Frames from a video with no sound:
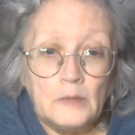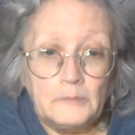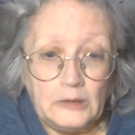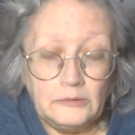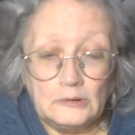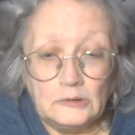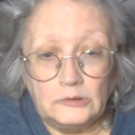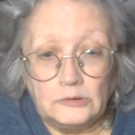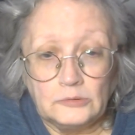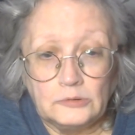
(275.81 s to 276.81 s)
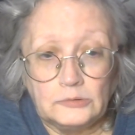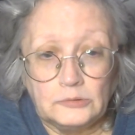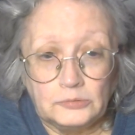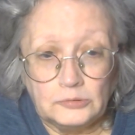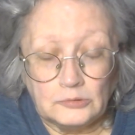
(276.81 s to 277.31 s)
basically use it to
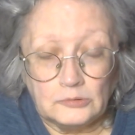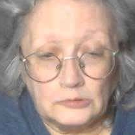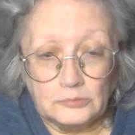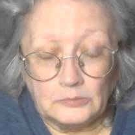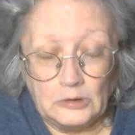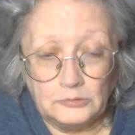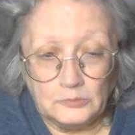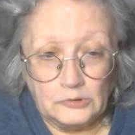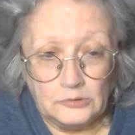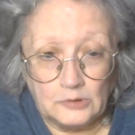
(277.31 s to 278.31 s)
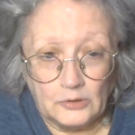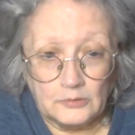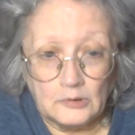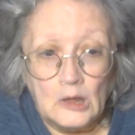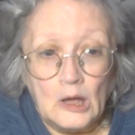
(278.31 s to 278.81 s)
share information with each other